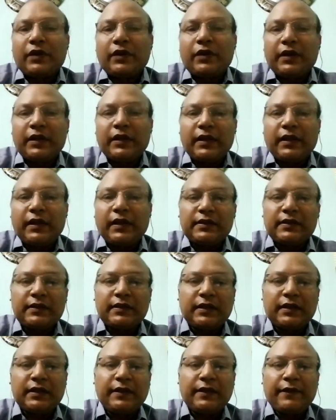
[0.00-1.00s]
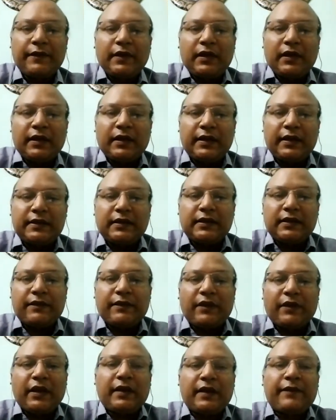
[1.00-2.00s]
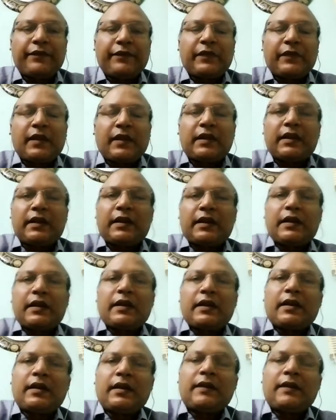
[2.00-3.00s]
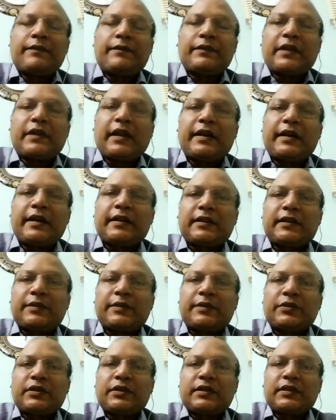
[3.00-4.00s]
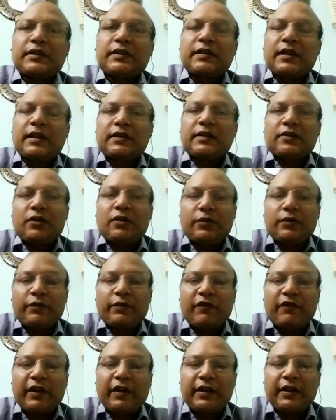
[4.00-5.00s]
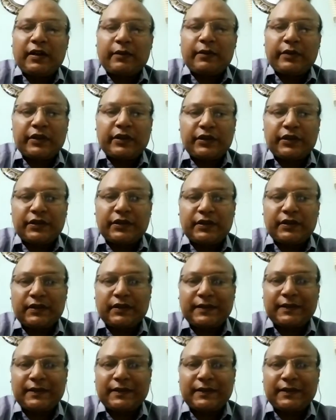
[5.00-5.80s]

Okay, that is the reason why the dielectric substances have got wider applications.